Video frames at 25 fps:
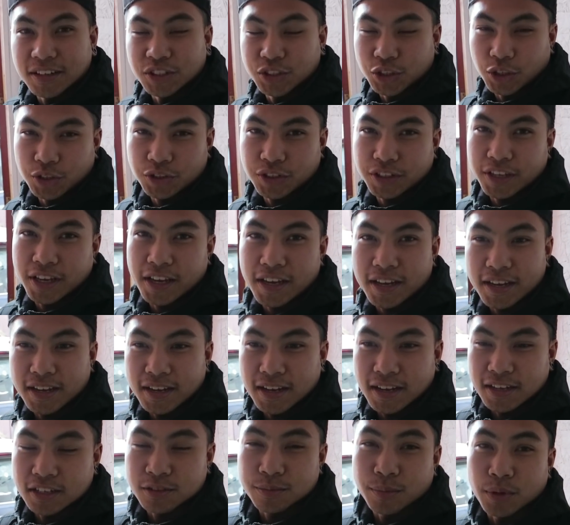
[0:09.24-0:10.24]
I tried to get
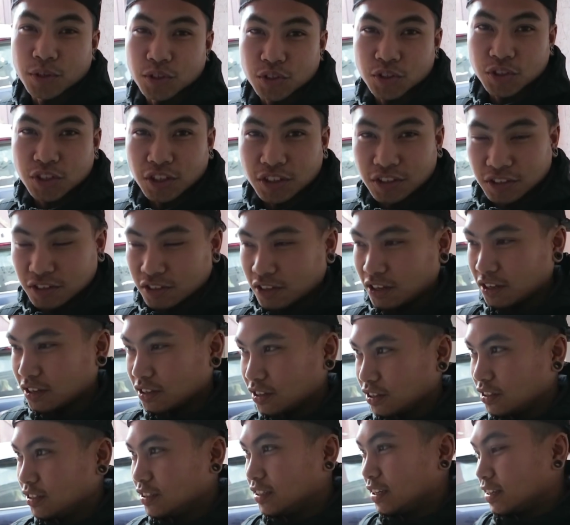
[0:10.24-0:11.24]
as much done as I
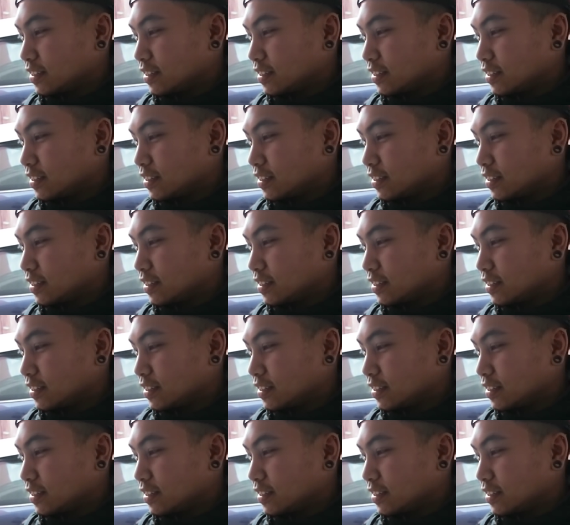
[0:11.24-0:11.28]
could